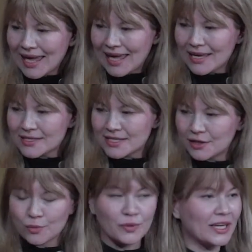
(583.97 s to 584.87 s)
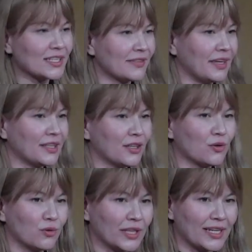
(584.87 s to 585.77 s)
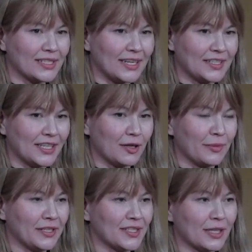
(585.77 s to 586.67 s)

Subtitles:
and reactivate the call candidate database.